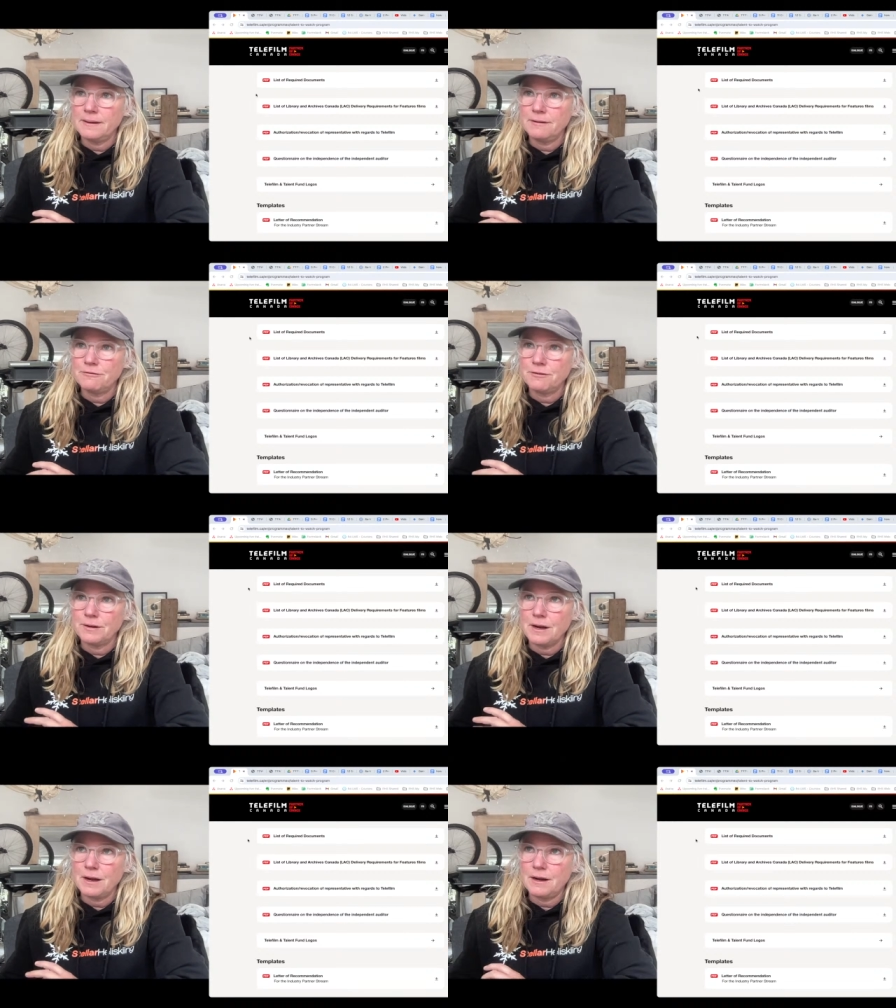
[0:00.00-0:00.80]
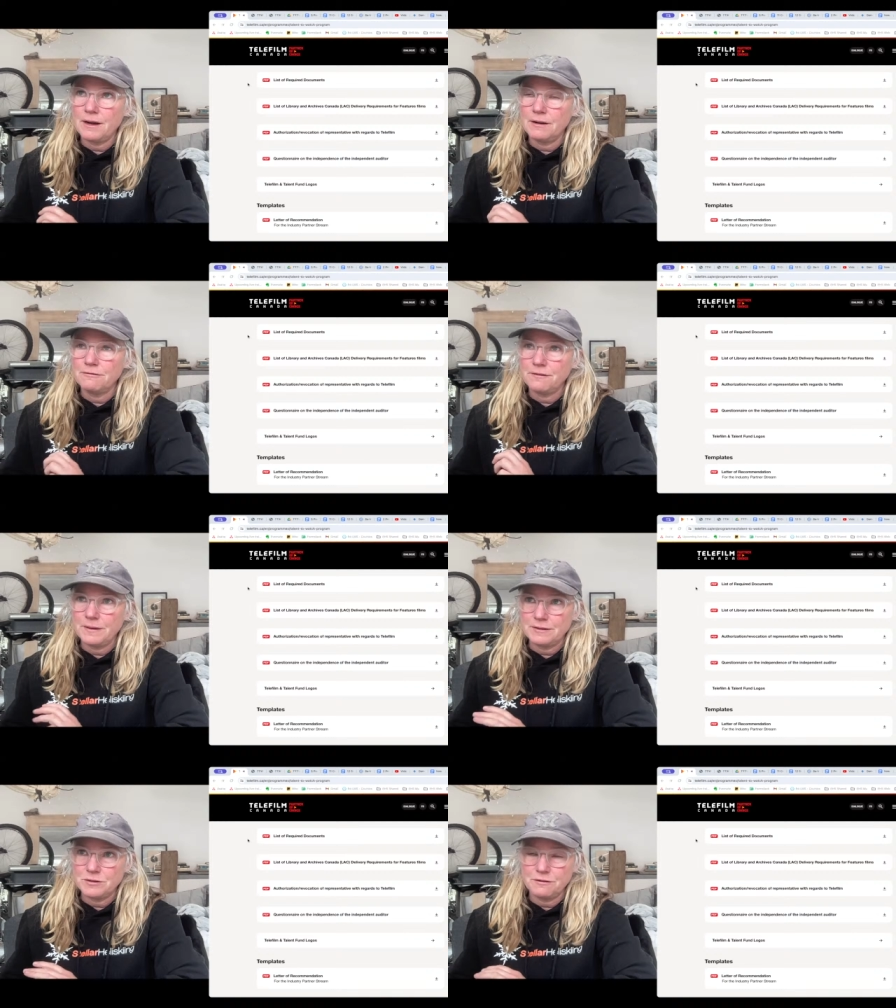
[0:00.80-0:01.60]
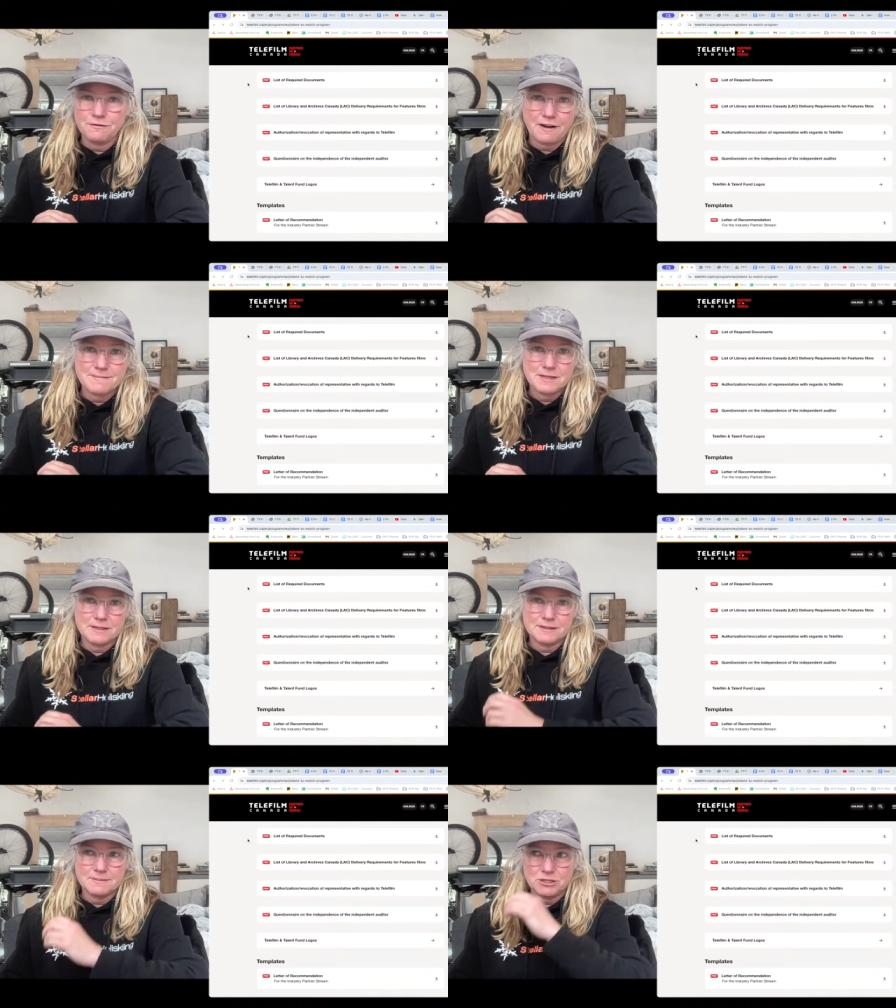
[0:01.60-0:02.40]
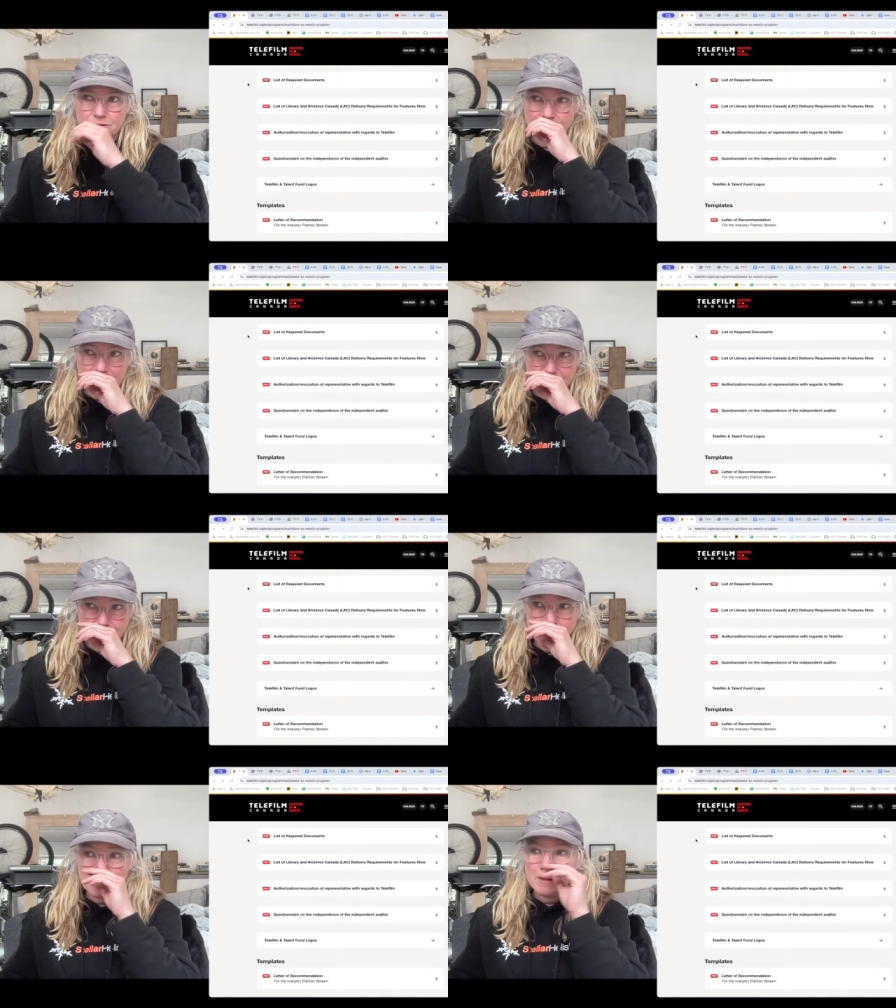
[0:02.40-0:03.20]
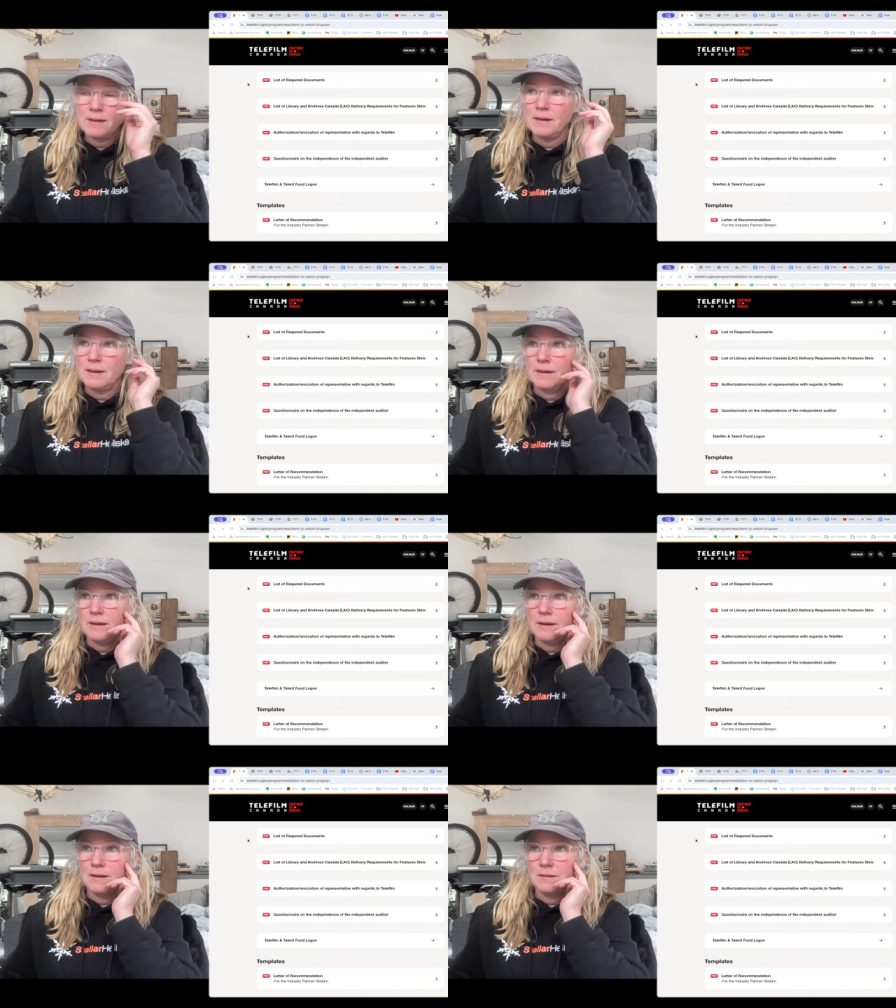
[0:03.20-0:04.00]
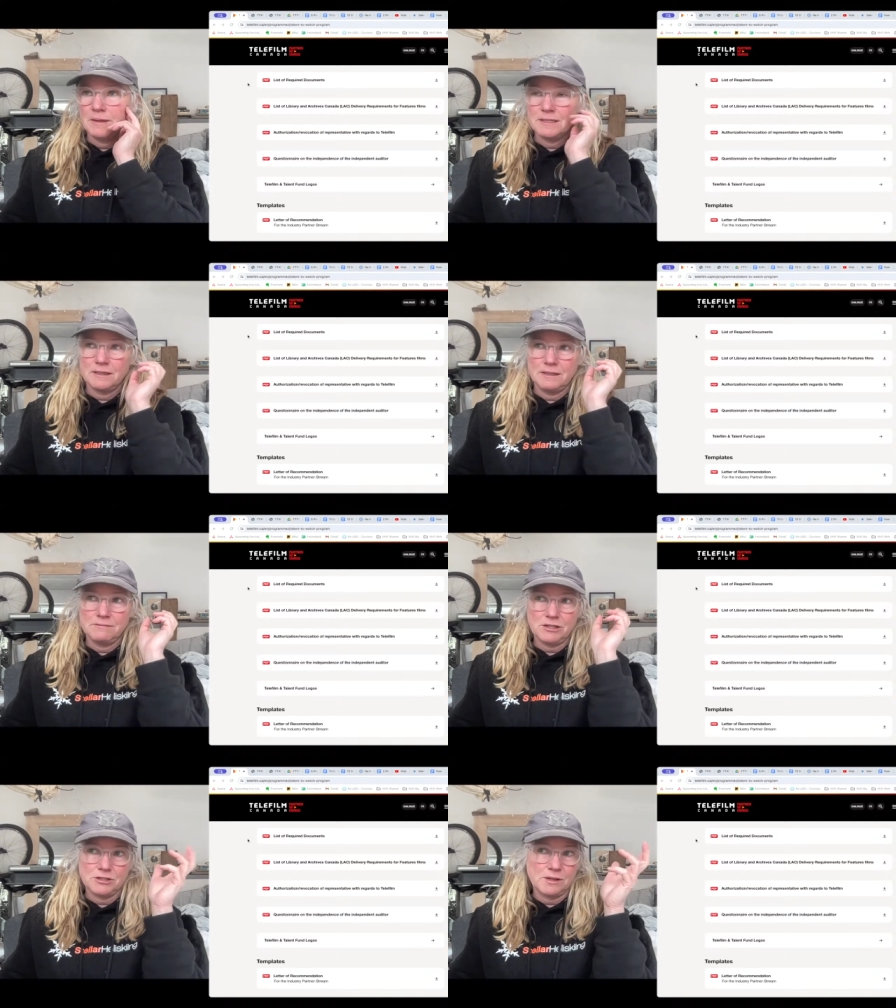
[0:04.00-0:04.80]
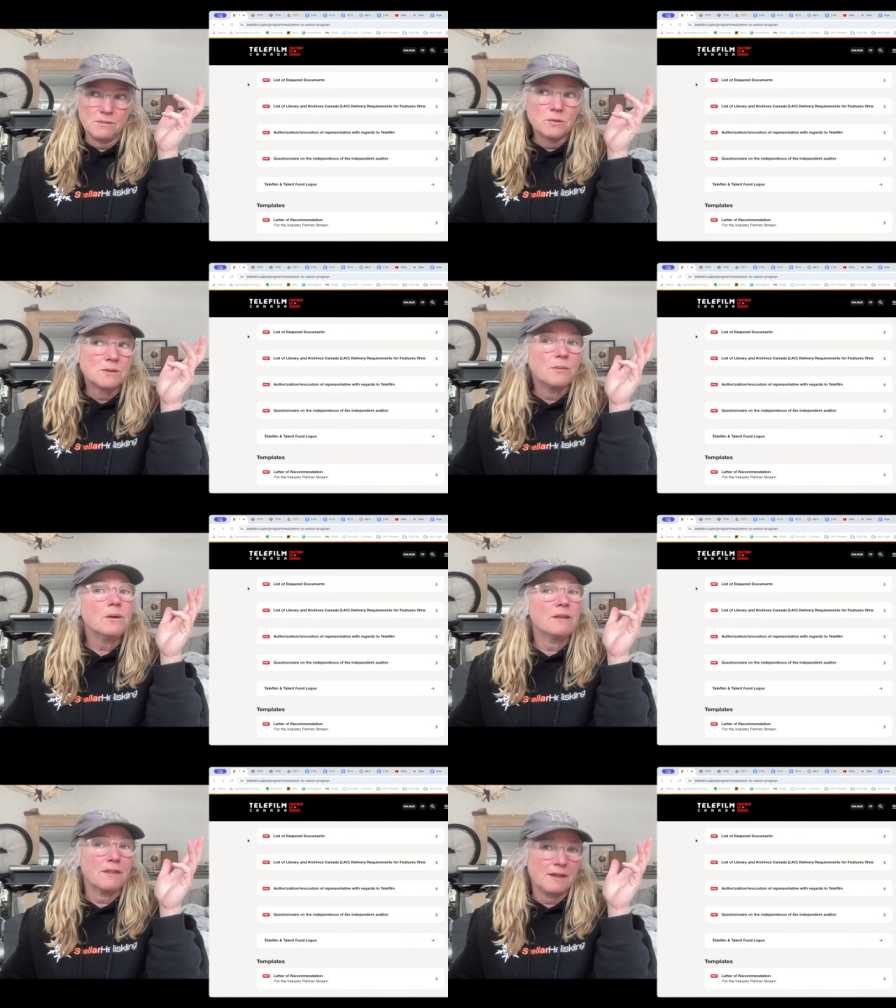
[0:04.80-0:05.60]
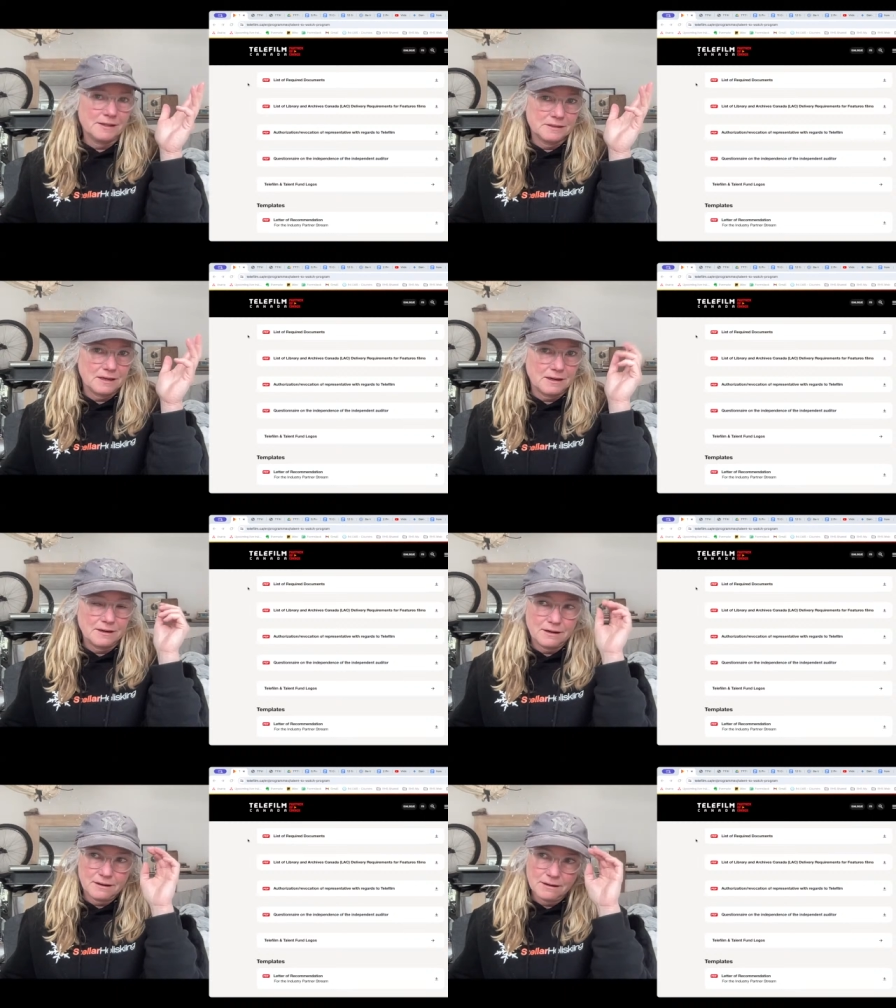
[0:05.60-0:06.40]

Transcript: for we have to do a 5-minute submission video and basically touch on the most important things that